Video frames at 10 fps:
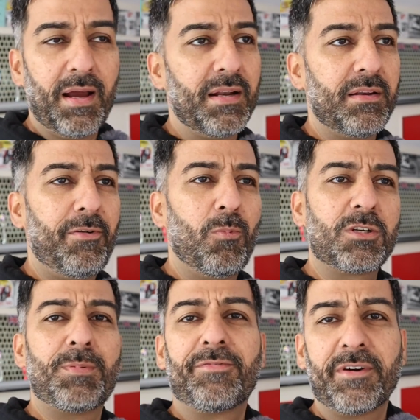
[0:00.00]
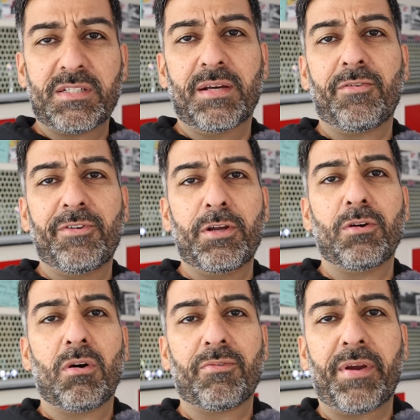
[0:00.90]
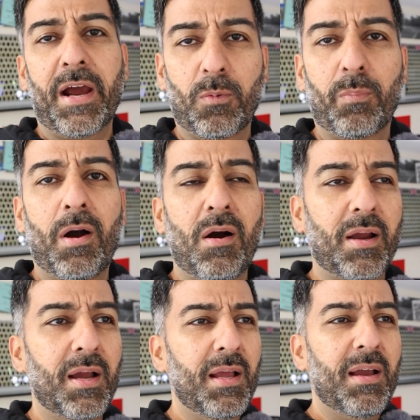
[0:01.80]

And if you watch my first ever video of Cadwell Park,